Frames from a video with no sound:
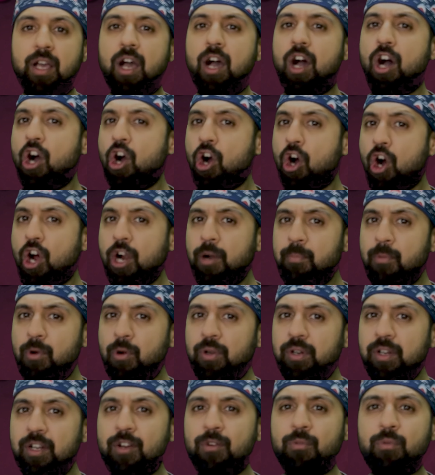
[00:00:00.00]
a
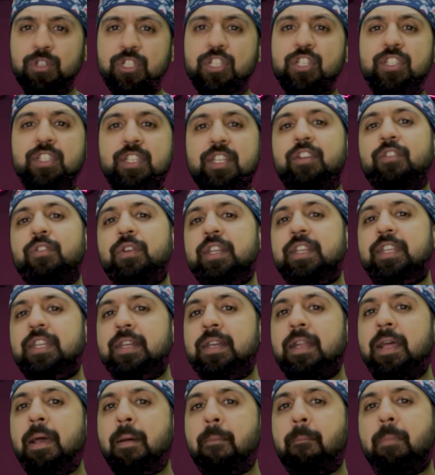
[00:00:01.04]
hormone which is
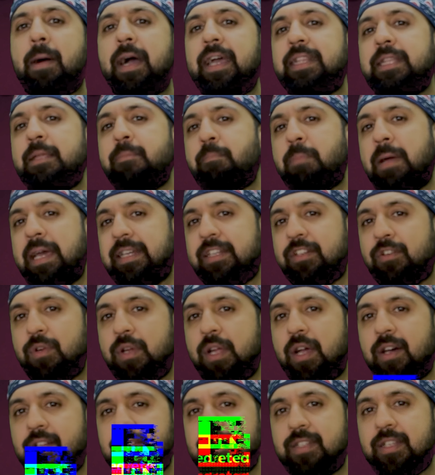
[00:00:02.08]
secreted by the
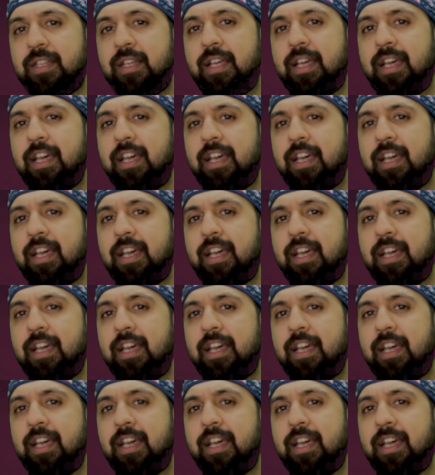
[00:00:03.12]
pancreas.